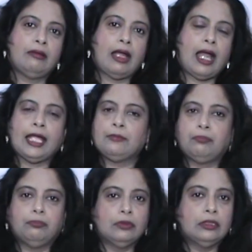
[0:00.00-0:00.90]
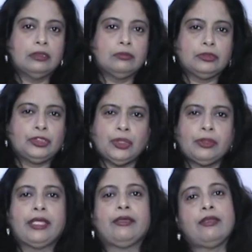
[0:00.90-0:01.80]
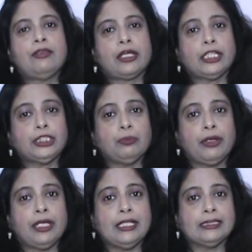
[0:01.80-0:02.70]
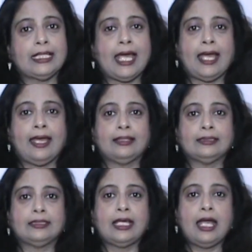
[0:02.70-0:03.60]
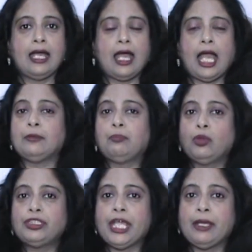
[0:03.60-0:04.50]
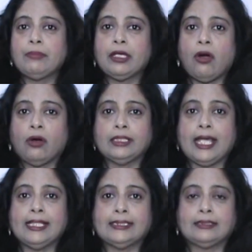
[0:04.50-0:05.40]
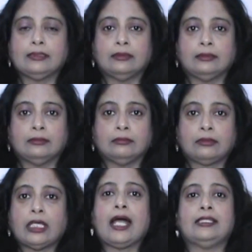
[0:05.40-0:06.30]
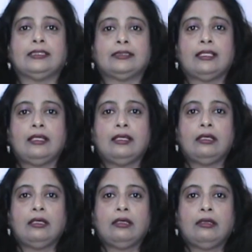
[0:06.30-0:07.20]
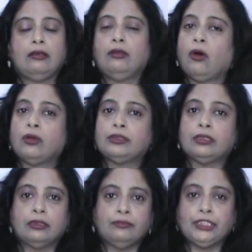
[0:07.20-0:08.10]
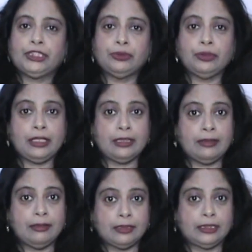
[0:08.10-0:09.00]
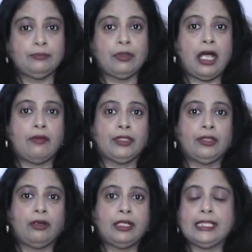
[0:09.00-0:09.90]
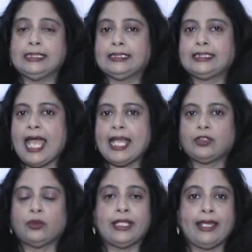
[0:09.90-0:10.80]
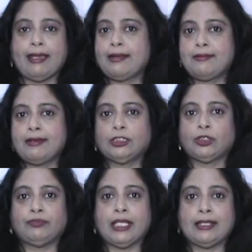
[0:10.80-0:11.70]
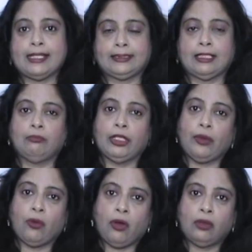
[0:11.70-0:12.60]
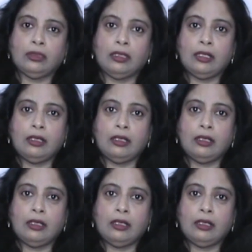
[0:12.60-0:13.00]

and took Hiranyakashipu in his hands and put him on his thighs. Lord Vishnu in the Nrsimhavadar, he sat on the entrance of the assembly hall